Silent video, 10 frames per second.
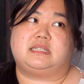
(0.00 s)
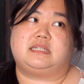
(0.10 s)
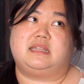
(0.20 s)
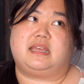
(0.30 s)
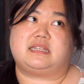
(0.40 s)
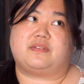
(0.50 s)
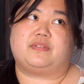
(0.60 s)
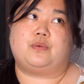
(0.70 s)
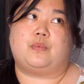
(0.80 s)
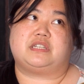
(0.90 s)
they
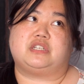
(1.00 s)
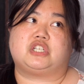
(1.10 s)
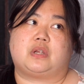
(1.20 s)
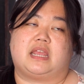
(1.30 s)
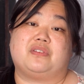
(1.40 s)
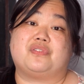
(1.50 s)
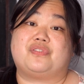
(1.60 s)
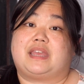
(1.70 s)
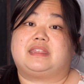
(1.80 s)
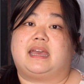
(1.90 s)
definitely want to try and
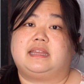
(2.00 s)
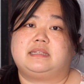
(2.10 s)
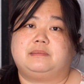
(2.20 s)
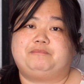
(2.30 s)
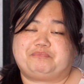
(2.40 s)
fight that.